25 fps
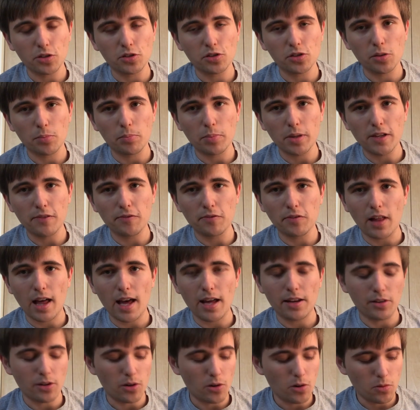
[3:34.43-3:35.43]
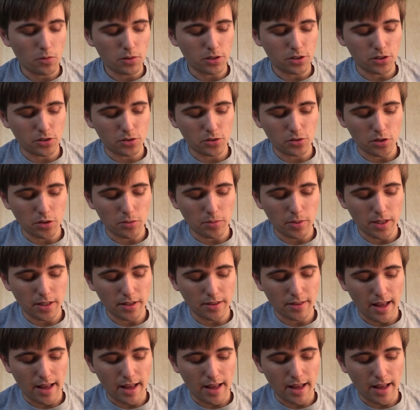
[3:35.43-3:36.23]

use the B flat note, which is going to be